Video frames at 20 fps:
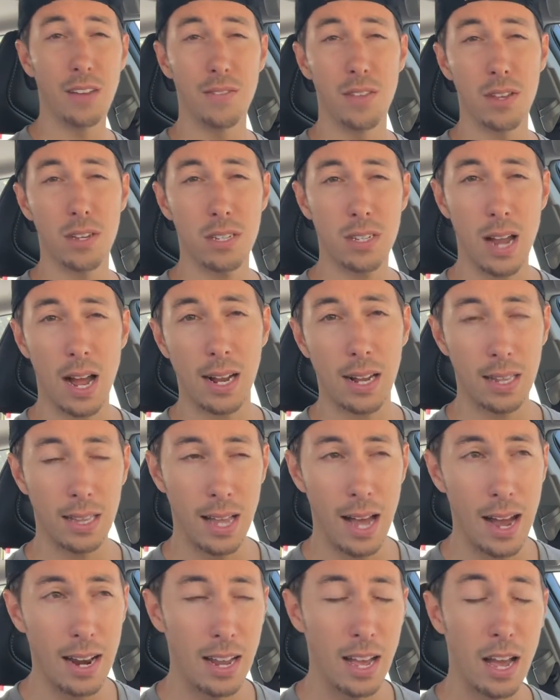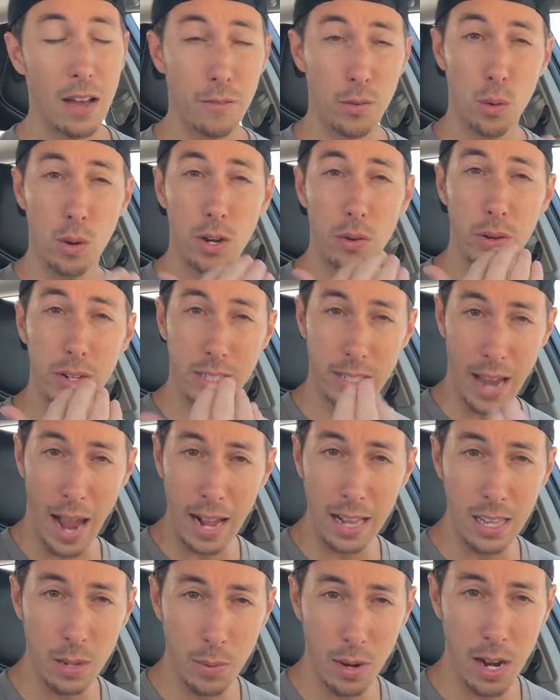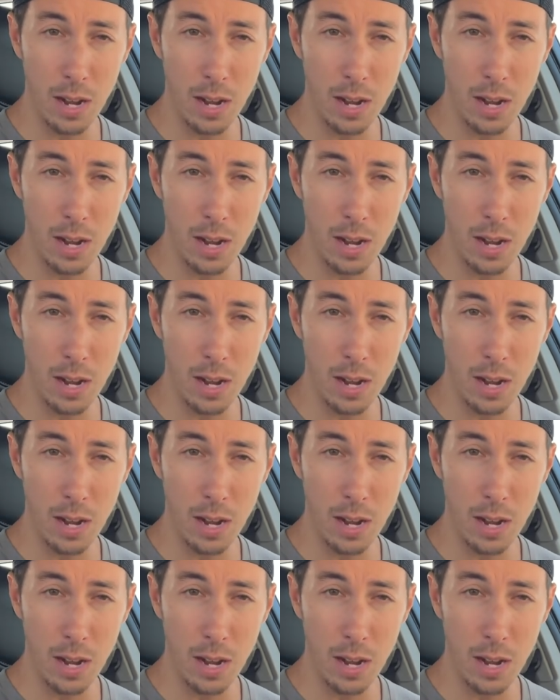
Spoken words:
this stock a lot. If you want to know exactly when